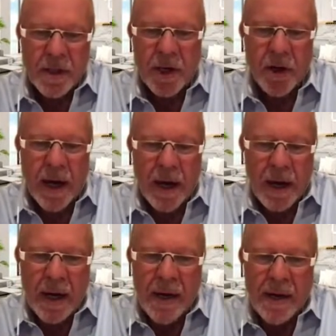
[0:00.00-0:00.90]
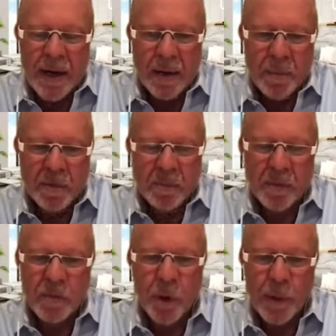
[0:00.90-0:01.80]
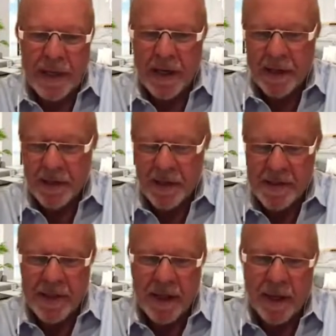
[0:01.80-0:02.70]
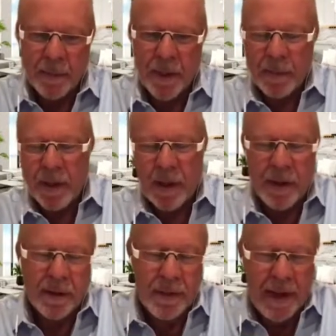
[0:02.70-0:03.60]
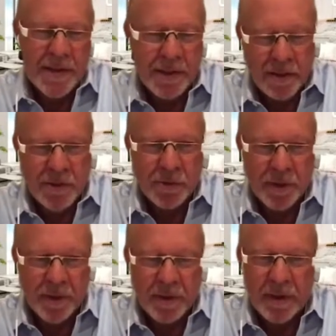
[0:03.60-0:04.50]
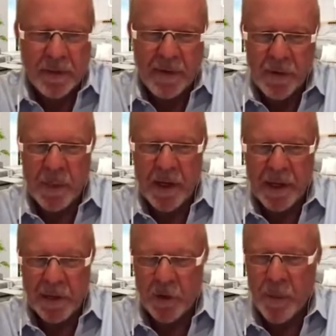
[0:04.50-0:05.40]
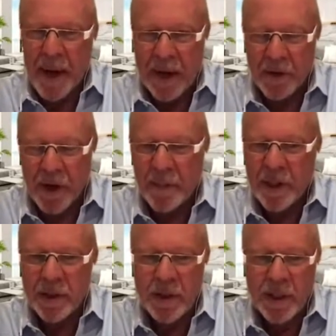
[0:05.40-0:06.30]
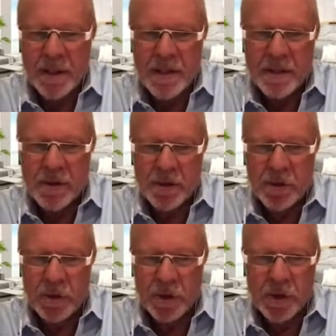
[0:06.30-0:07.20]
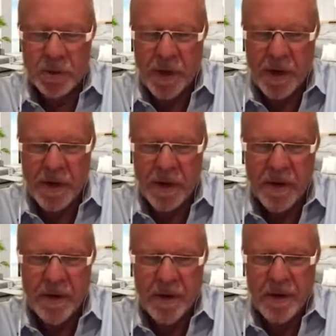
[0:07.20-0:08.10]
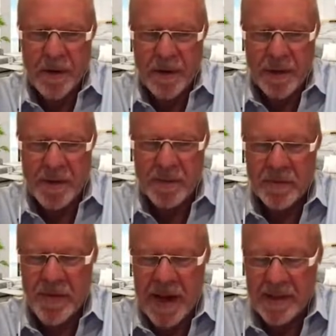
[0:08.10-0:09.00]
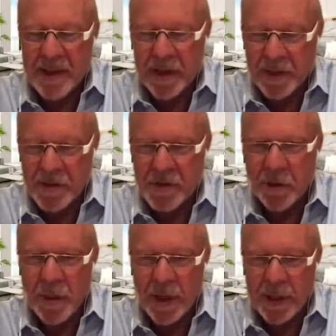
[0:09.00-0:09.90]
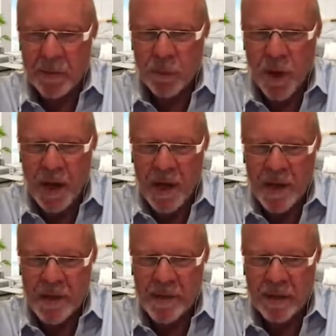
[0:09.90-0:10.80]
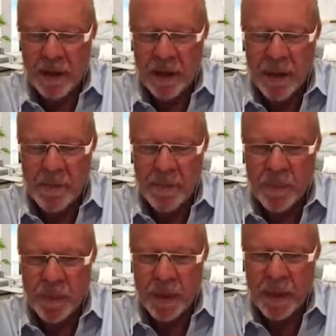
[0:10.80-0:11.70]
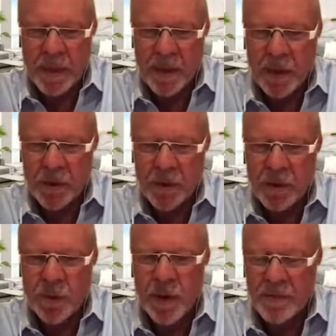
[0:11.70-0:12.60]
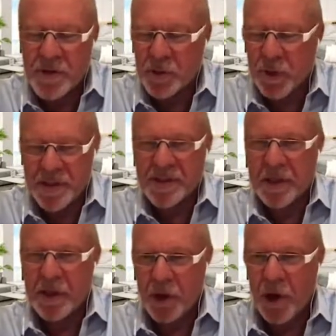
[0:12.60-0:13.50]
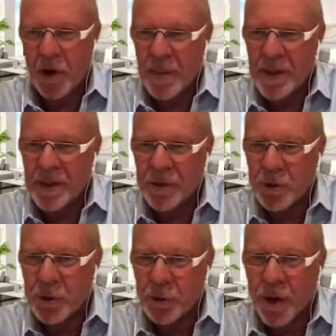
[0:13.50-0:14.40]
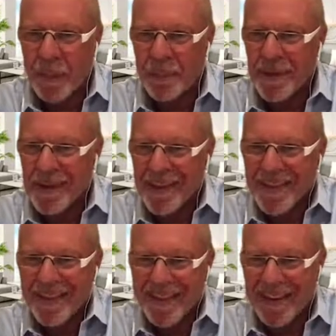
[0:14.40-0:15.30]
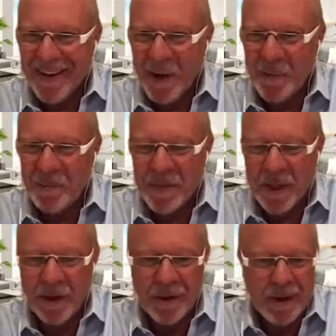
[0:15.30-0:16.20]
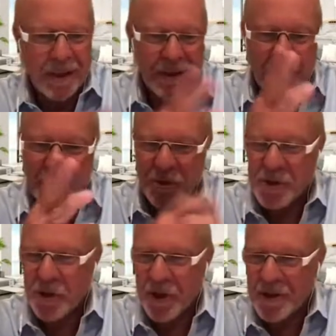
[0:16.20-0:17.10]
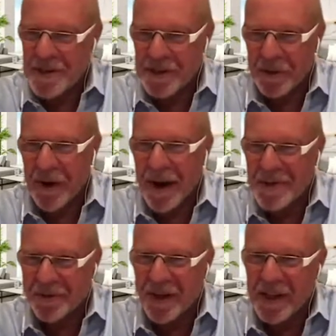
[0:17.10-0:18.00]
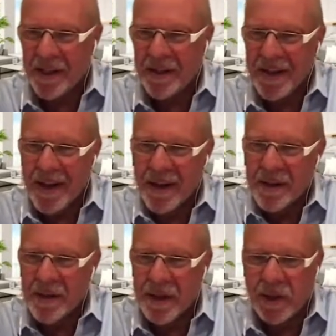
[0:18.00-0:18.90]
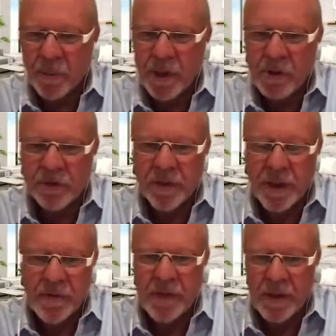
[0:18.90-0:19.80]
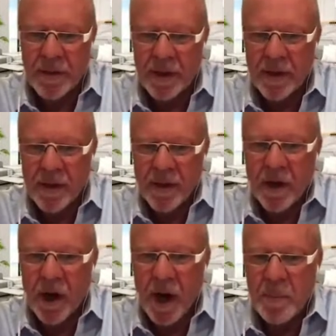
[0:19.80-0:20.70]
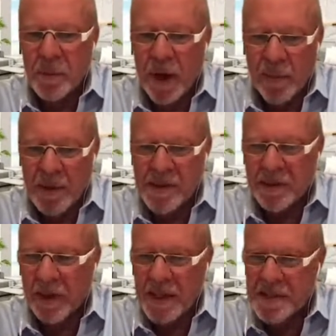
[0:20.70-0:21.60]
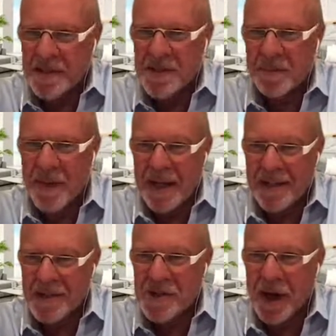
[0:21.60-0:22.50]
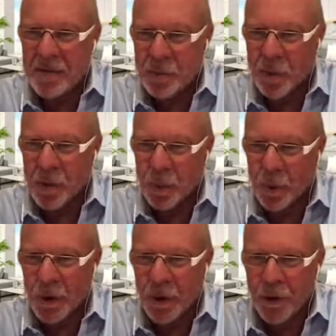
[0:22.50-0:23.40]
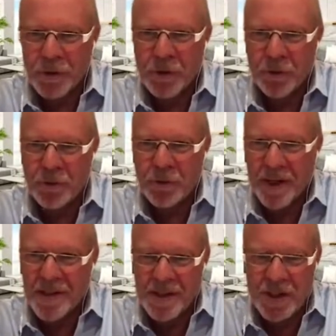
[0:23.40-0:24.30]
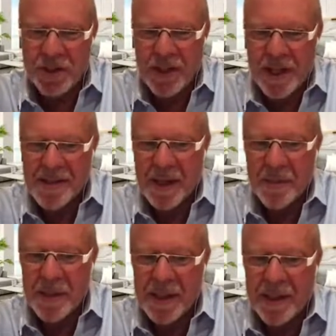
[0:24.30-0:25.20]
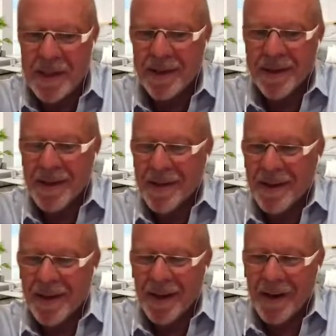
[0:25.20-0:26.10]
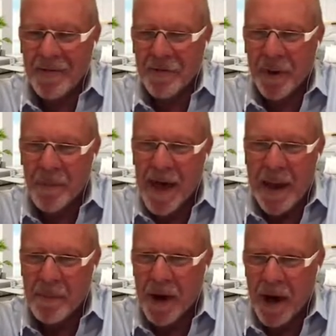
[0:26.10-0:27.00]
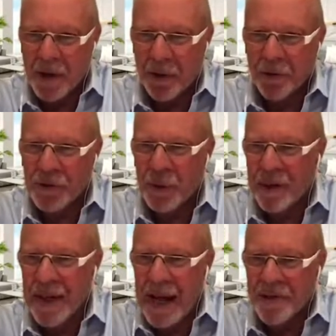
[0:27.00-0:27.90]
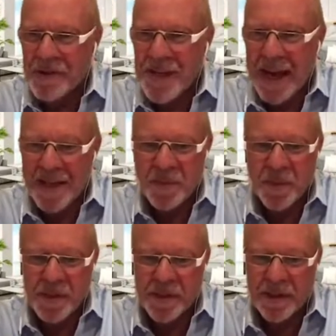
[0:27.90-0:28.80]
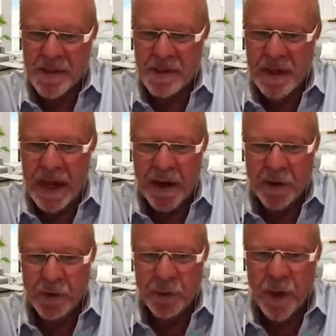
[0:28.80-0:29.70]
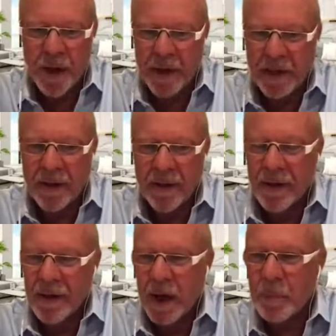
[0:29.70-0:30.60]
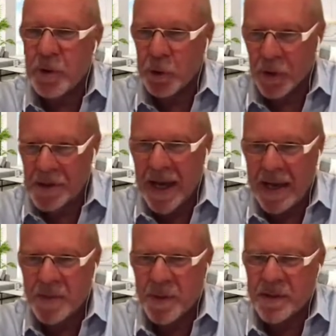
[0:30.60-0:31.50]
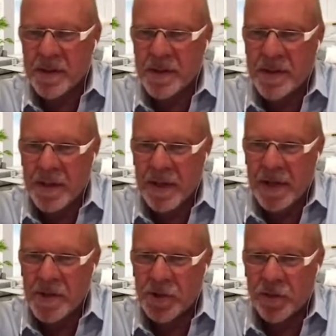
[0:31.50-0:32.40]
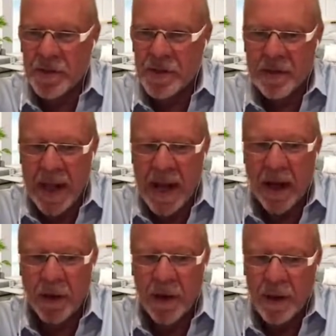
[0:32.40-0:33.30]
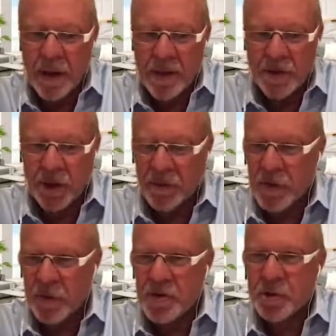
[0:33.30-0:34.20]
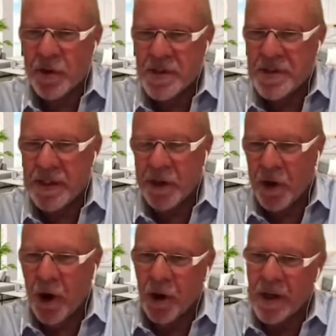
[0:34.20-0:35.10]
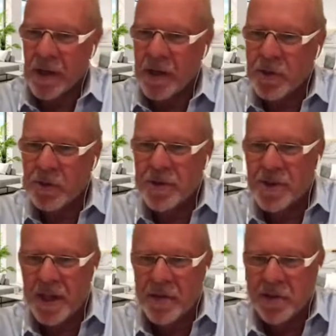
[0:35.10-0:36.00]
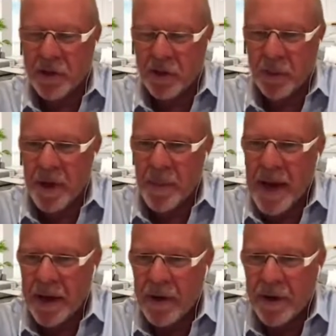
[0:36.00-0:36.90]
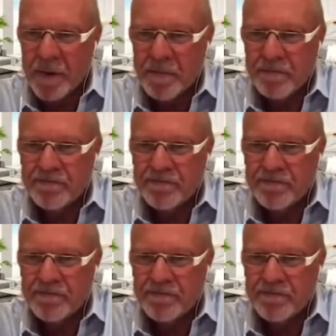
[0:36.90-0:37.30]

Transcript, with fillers: You know, I uh, b- before we get into this, I, am I'm, I'm going to ask you to sort of give everybody a little background. I mean, it's your career is fascinating in so many ways, um, but you know, you have sort of seen it all. I mean, you grew up. Um, you know, I, I think you started at Xerox, right? And and you know, but you've lived in the on-premise license and maintenance software world. You transitioned SAP uh, from that model to a cloud SaaS business, and now you're running a, a pure SaaS business at, at ServiceNow. So you've you've sort of seen it all. Can, can you just give us a little bit of background?